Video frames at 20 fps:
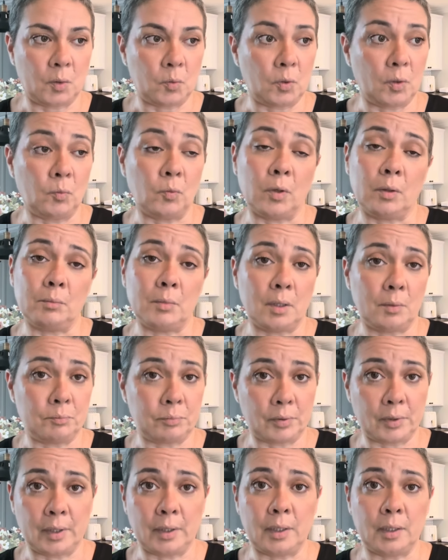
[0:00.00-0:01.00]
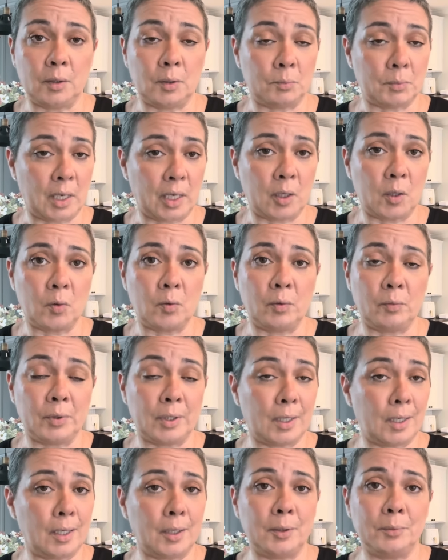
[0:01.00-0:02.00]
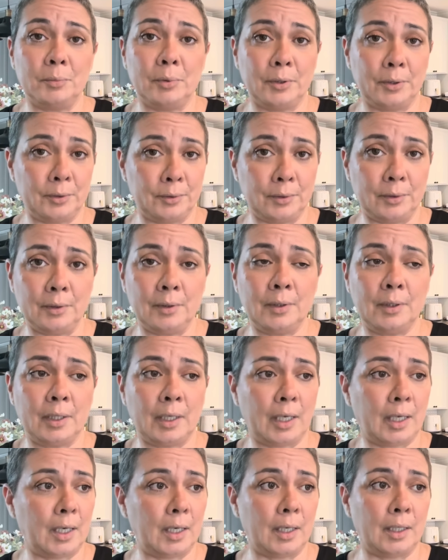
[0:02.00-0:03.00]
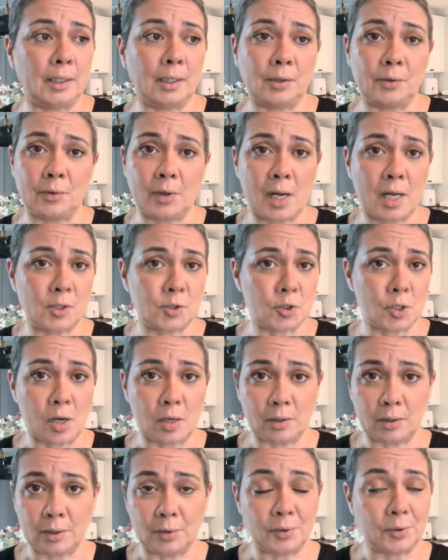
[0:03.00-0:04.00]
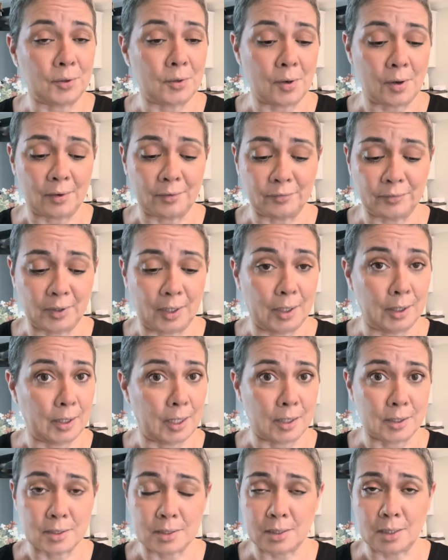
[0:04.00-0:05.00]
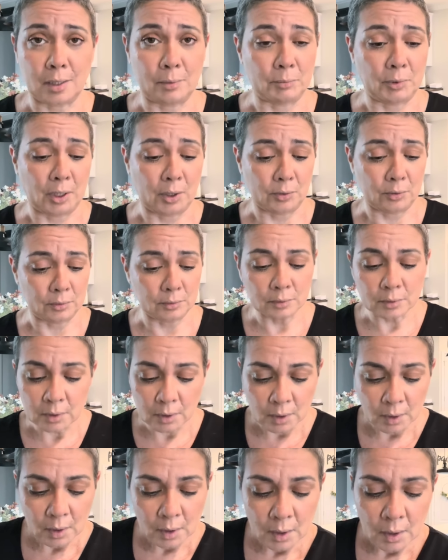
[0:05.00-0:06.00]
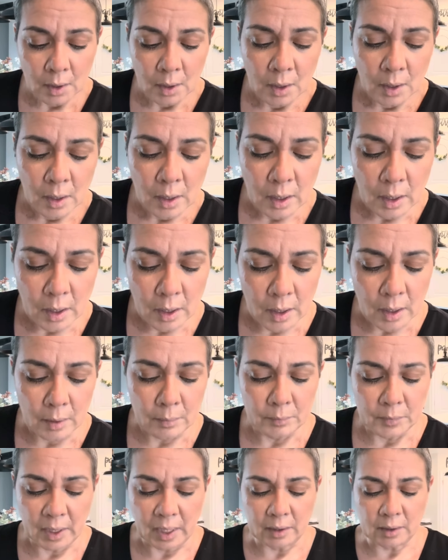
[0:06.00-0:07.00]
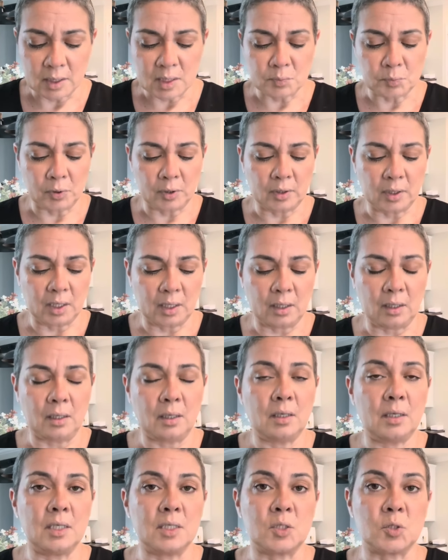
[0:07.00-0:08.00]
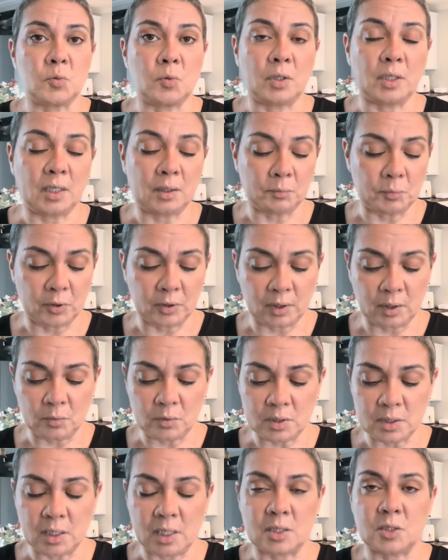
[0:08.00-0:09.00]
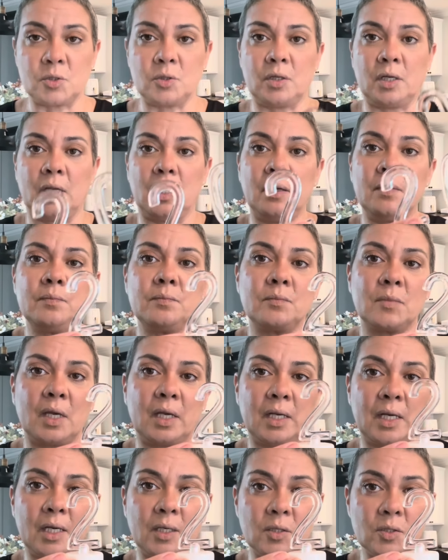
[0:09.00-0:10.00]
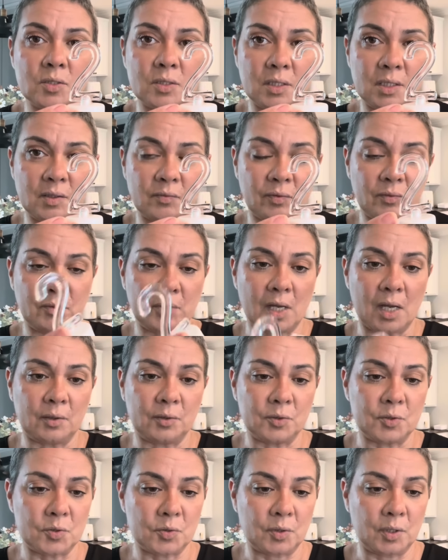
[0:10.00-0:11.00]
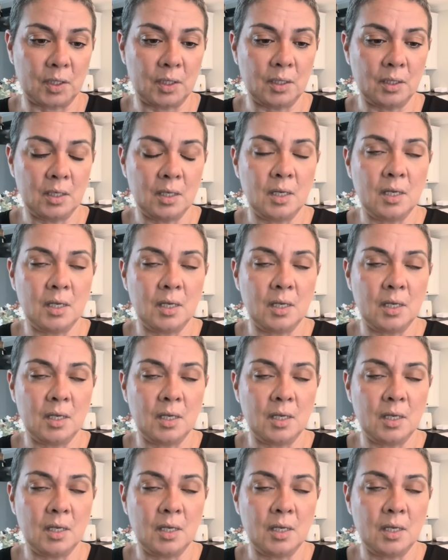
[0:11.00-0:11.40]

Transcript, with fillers: We warm up bread in the microwave with a lot of butter and either hot chocolate or coffee and that's a meal. Um, Nathan's birthday, his 20th birthday was yesterday, and I used these from Dollar Tree.